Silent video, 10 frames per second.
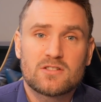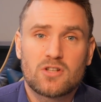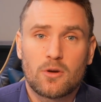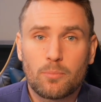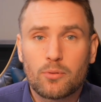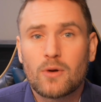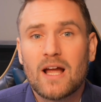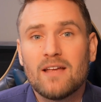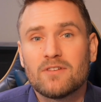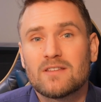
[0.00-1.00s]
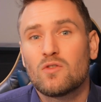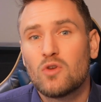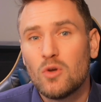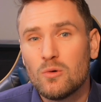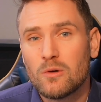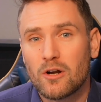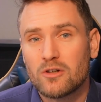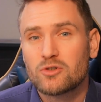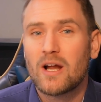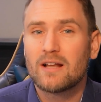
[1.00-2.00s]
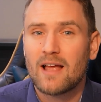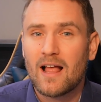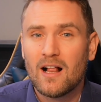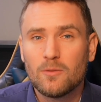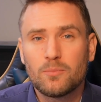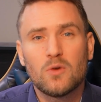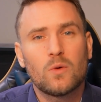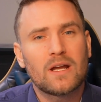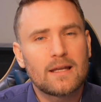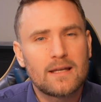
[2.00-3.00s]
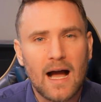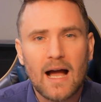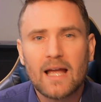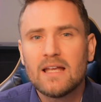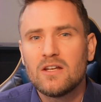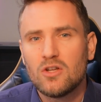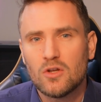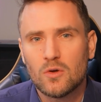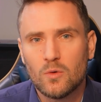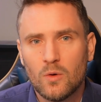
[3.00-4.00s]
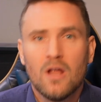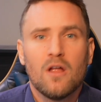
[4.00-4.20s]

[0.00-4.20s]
your private tutor trying to help you and guide you